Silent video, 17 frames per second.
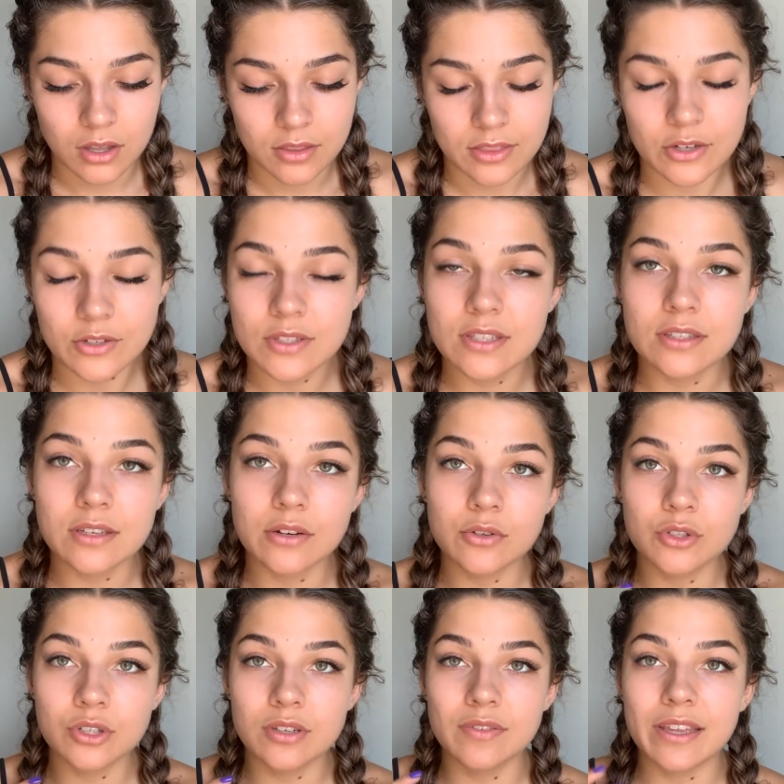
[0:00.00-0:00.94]
There's this
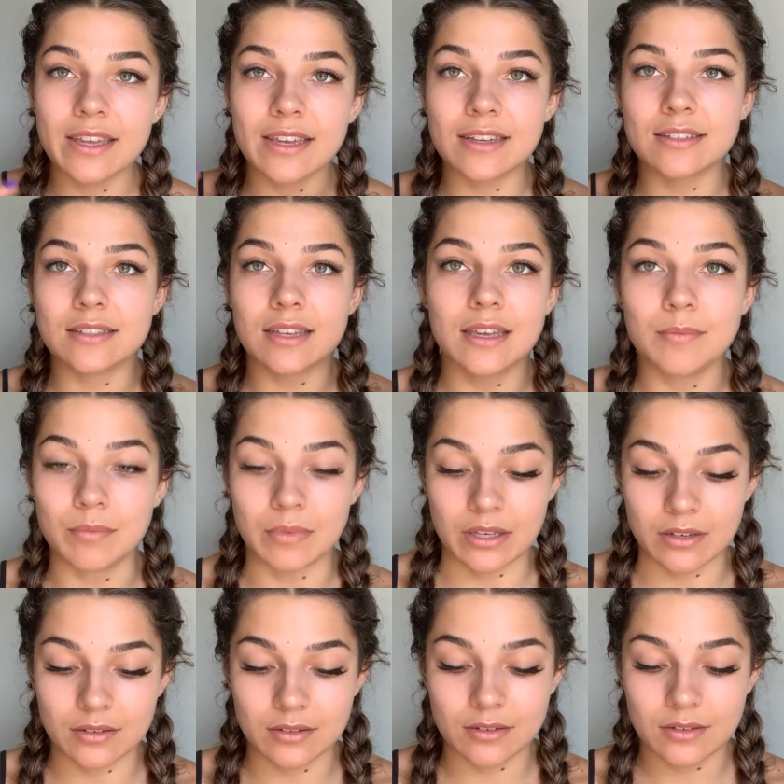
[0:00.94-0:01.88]
energy of like
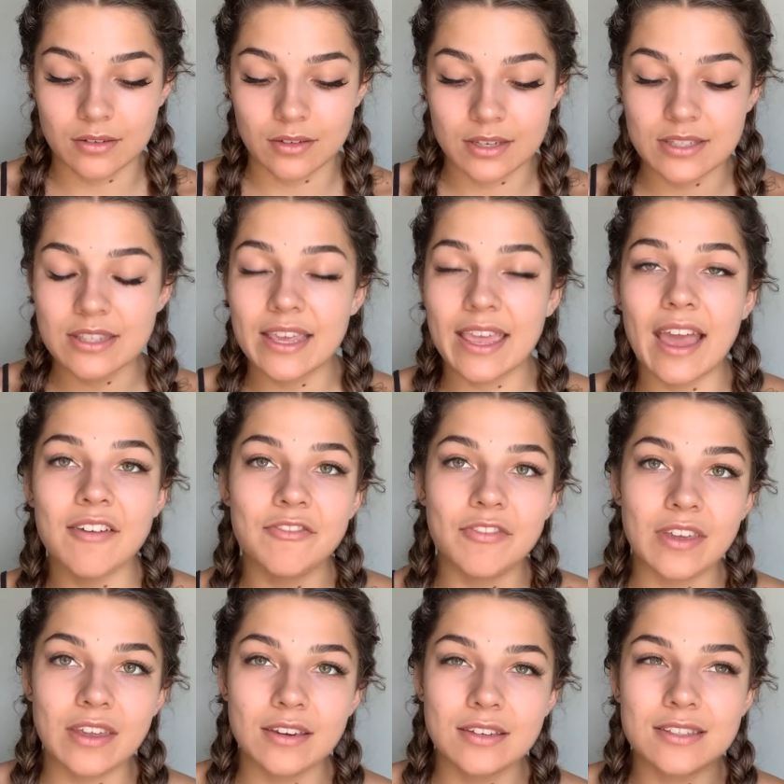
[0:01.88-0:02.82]
excitement because the
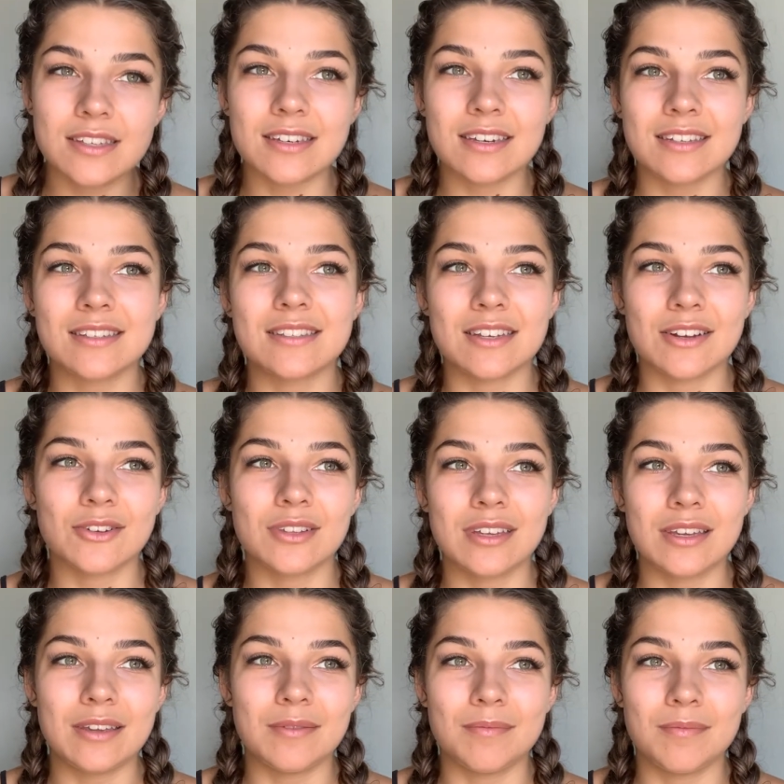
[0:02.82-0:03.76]
caffeine isn't
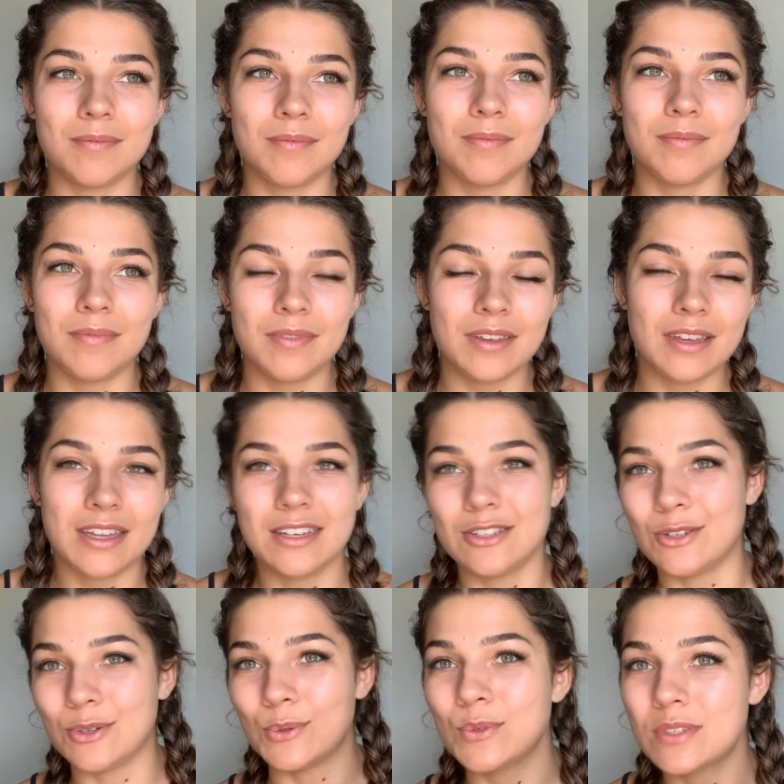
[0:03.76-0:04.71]
necessarily
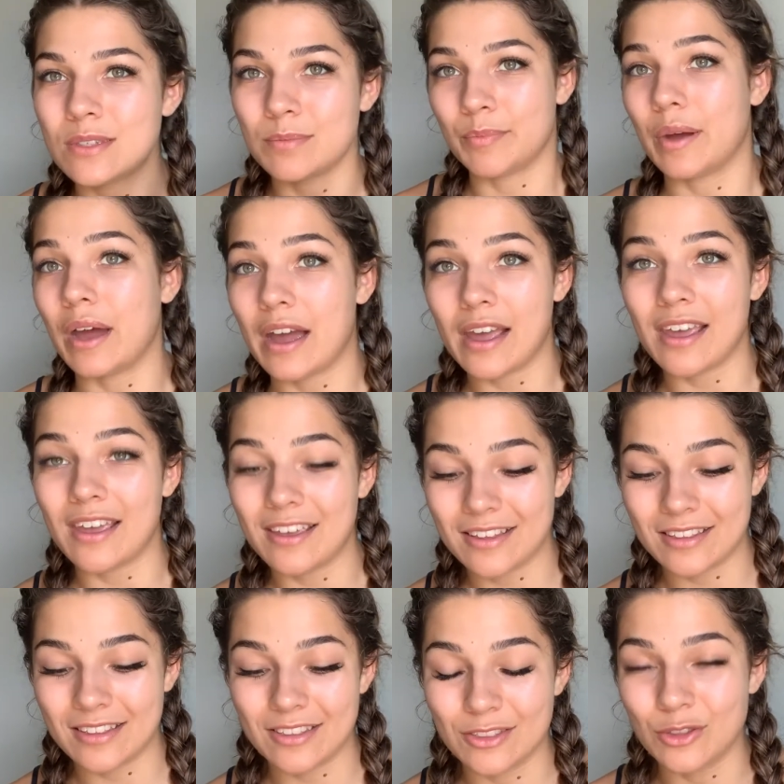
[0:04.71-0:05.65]
induced by
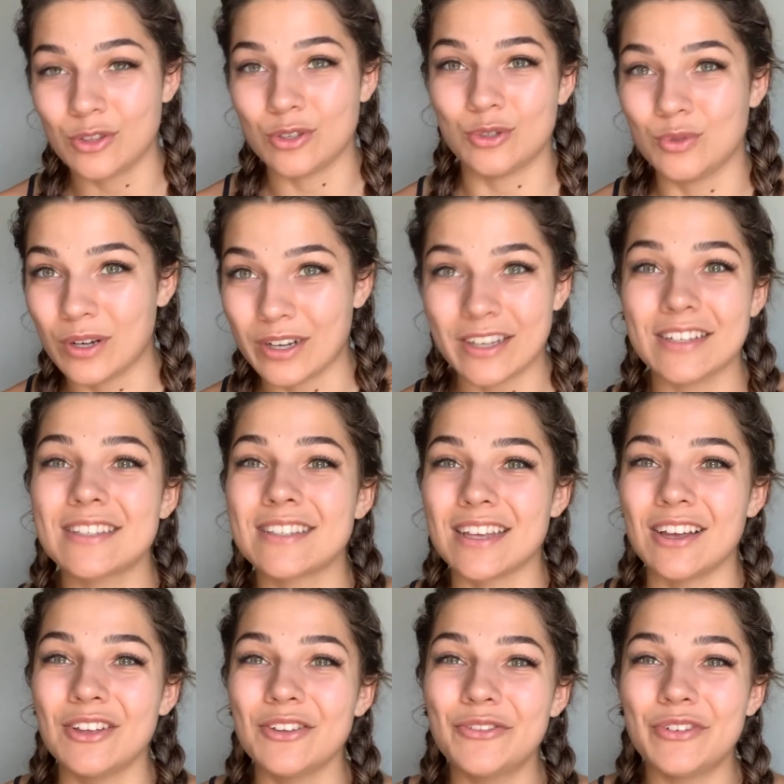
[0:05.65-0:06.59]
the drug
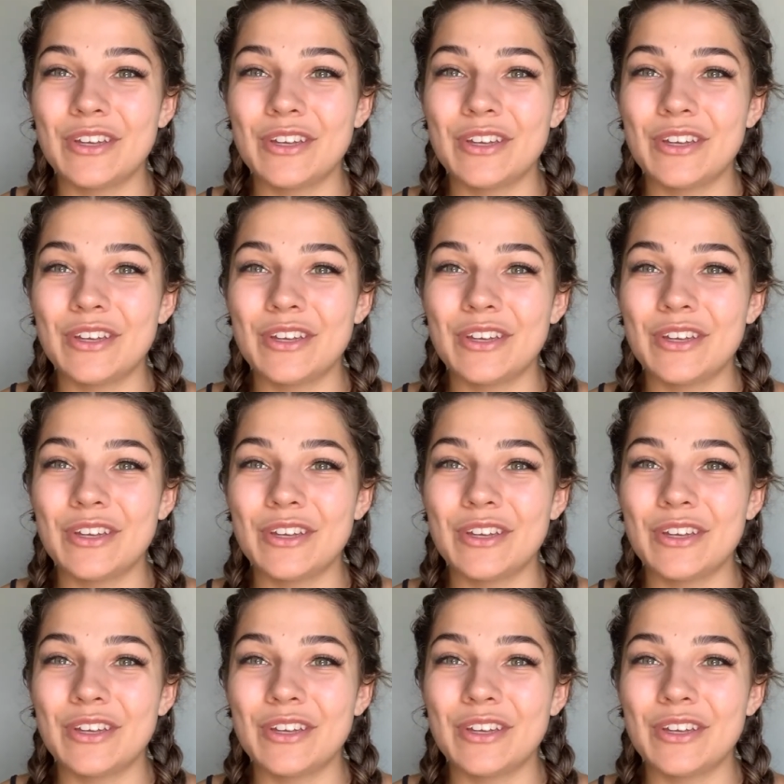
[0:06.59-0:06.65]
itself.